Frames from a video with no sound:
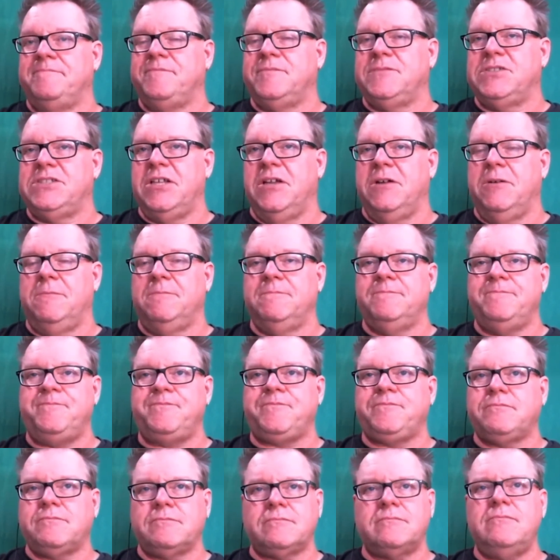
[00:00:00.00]
So
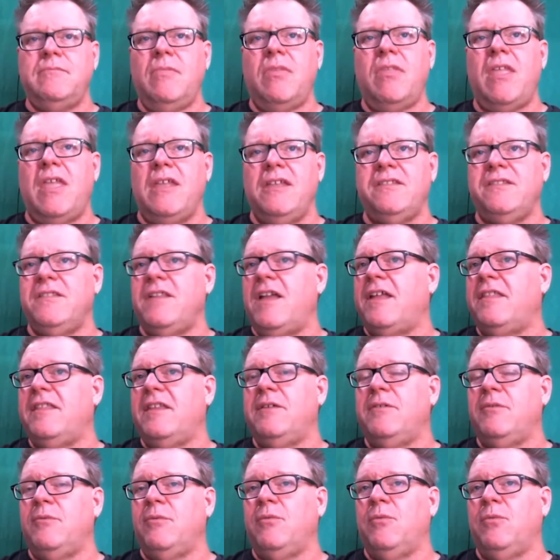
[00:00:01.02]
it's not
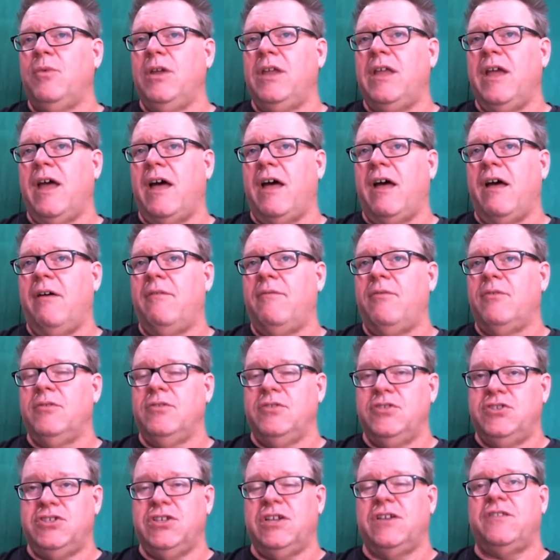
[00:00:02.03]
that we have
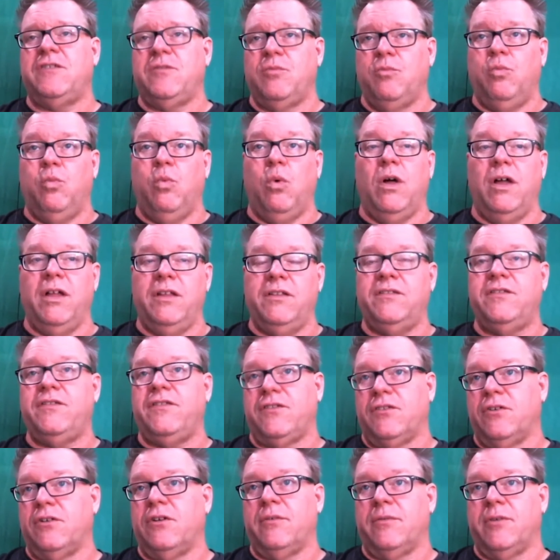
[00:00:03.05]
just one
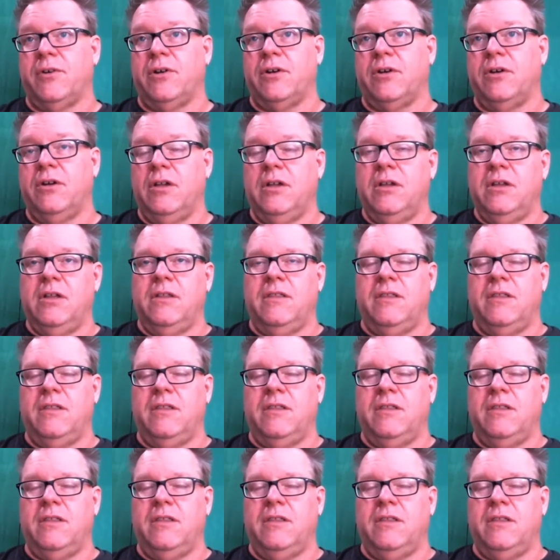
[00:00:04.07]
server